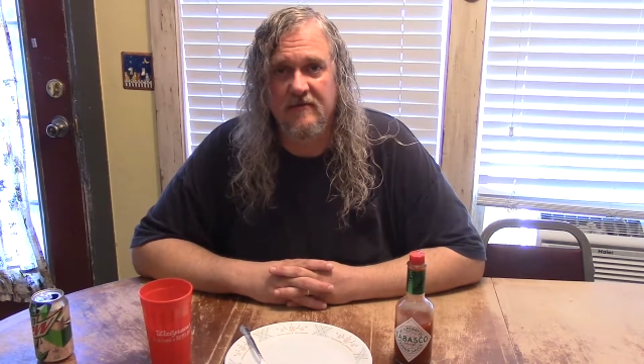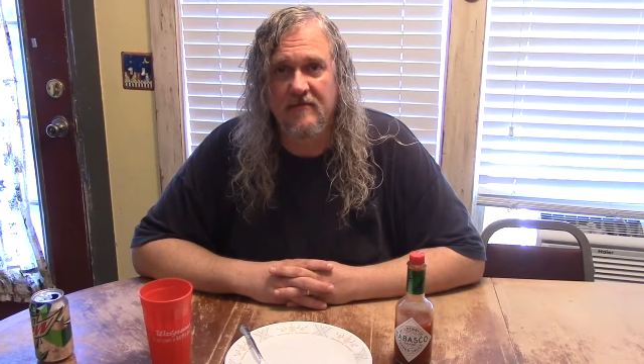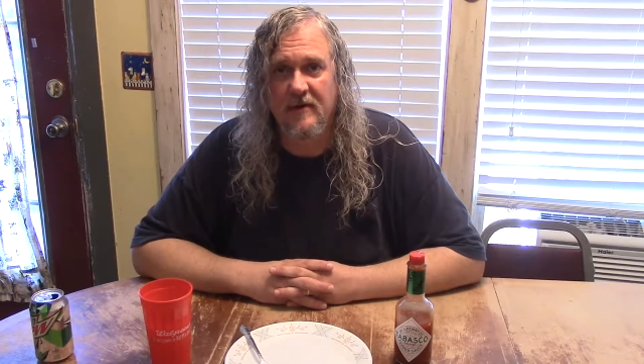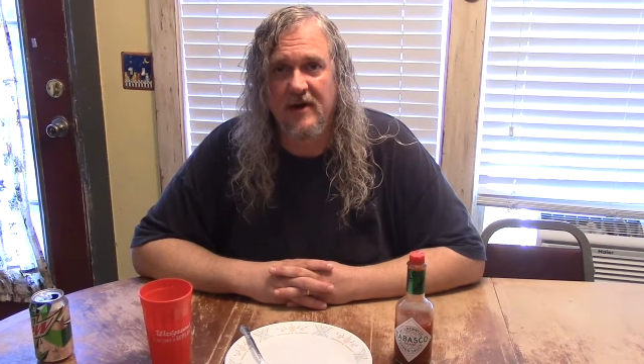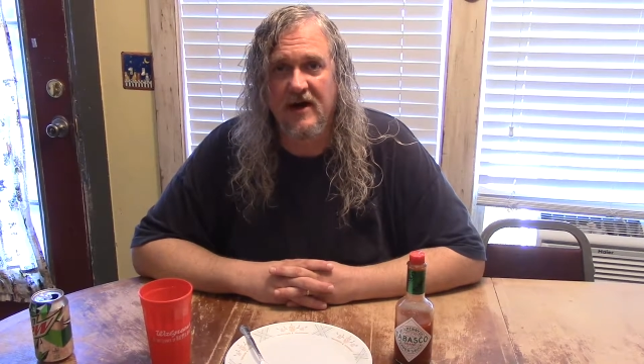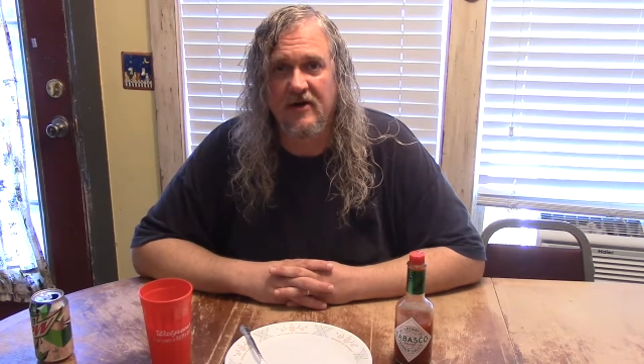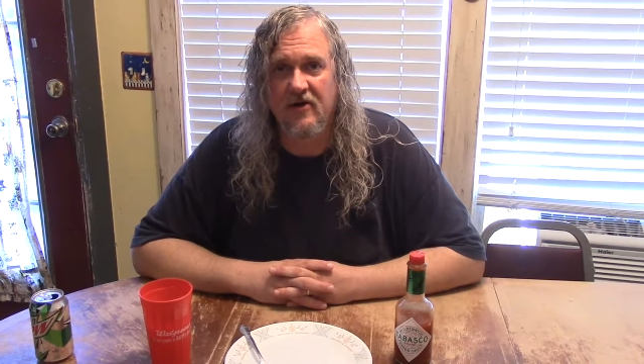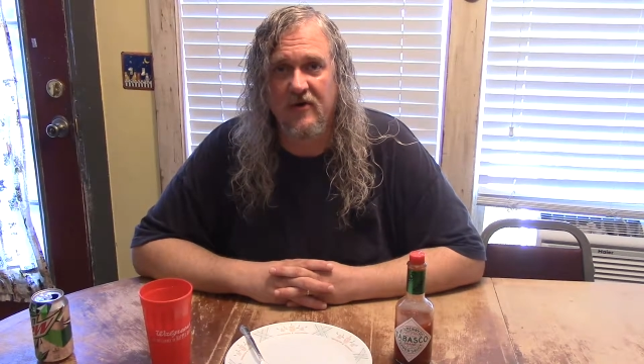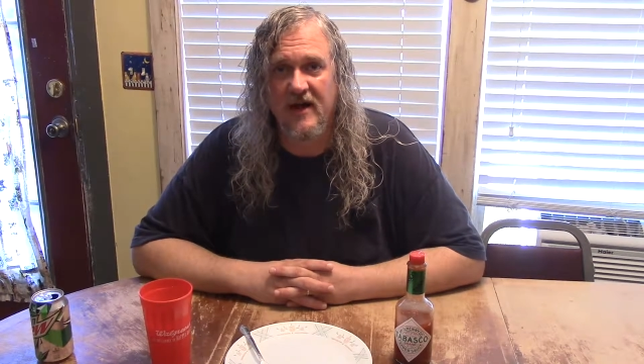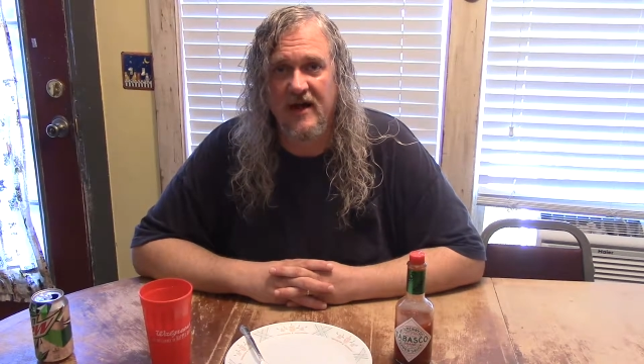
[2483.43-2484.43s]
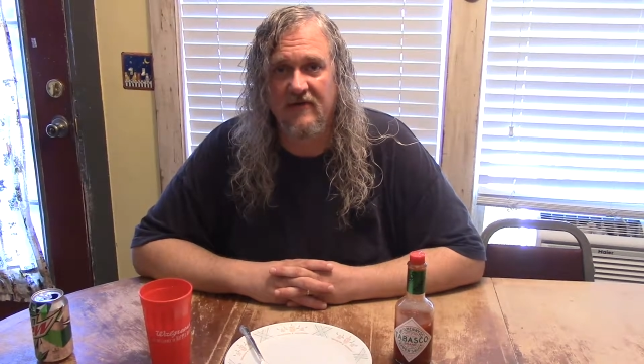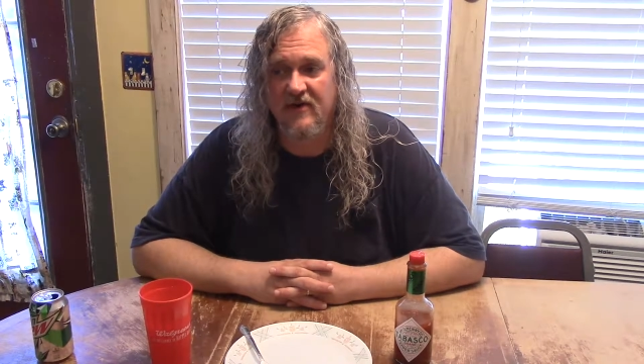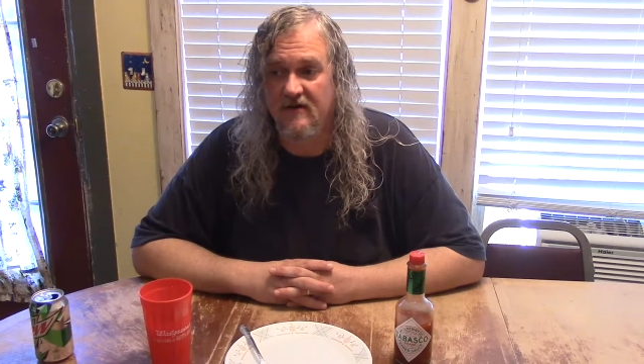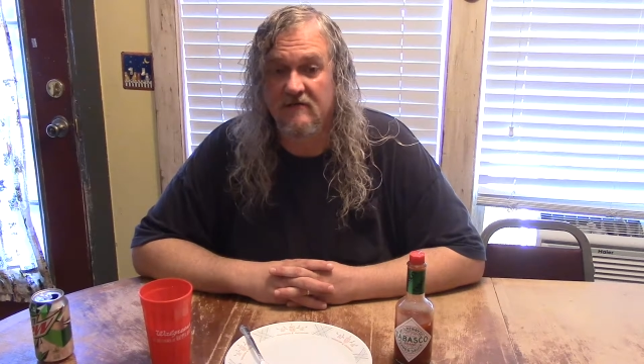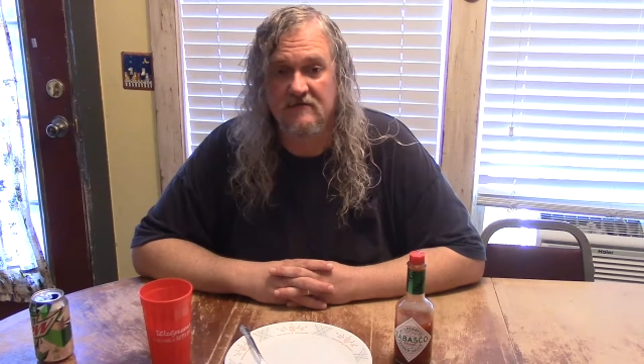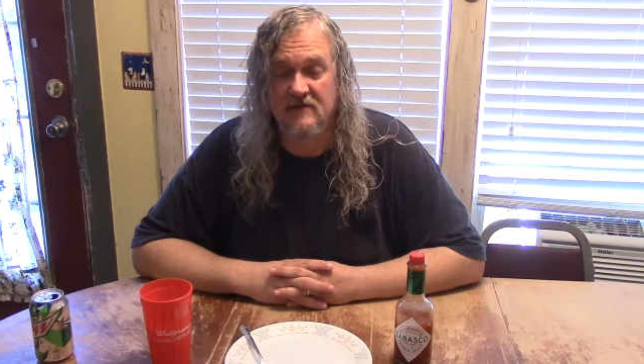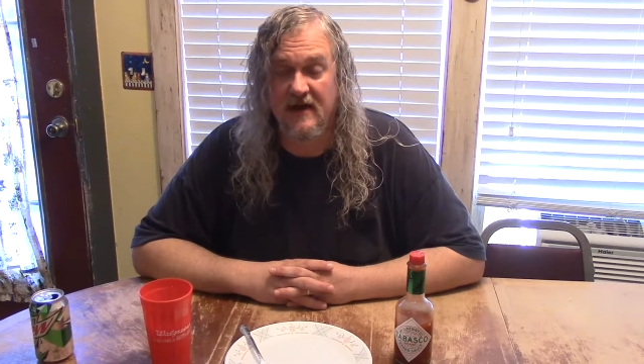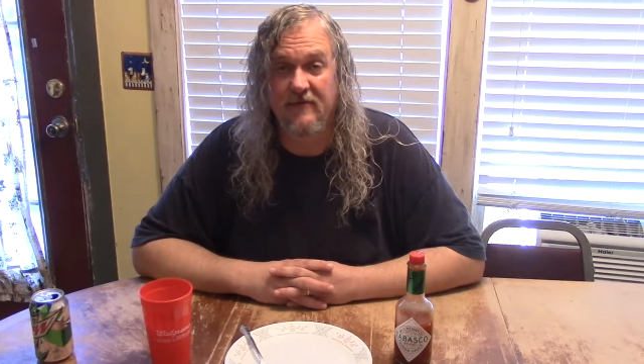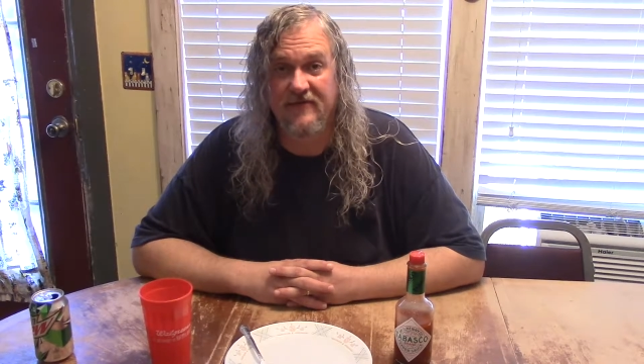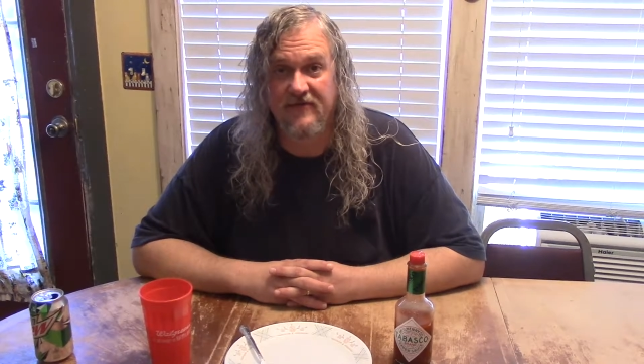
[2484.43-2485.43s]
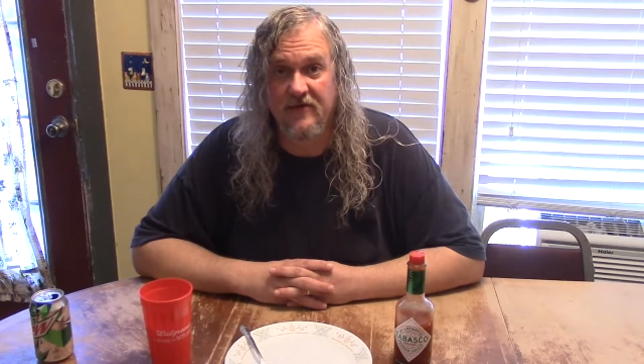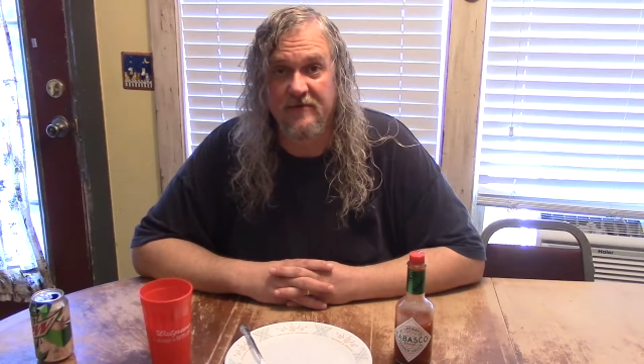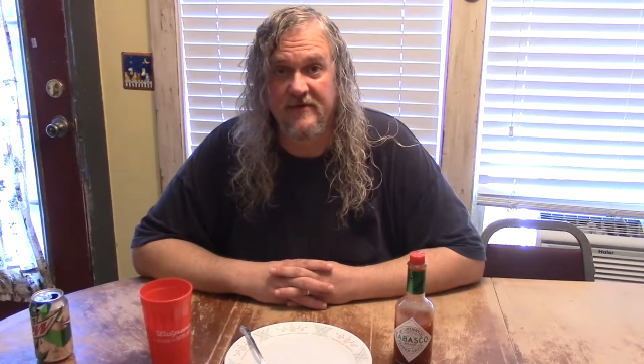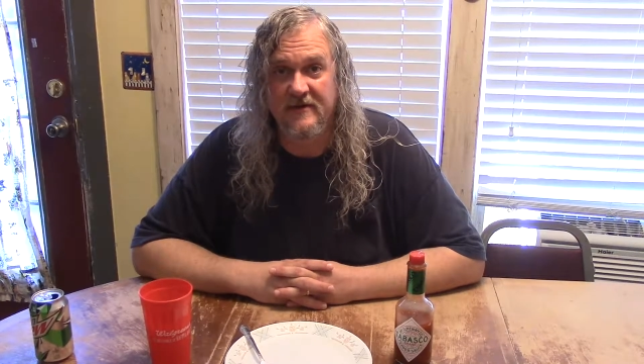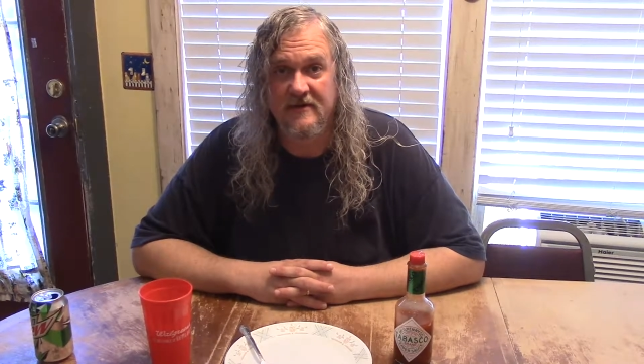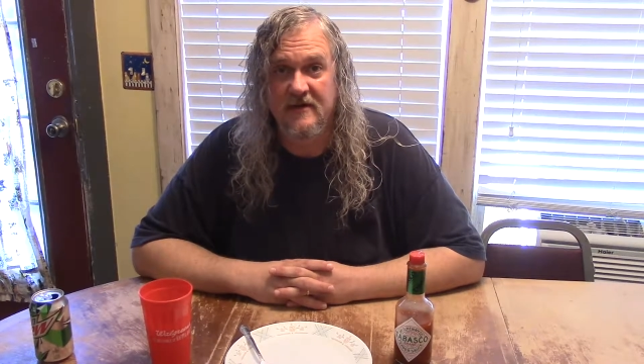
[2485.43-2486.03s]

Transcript: My motto going out of it, that was stupid.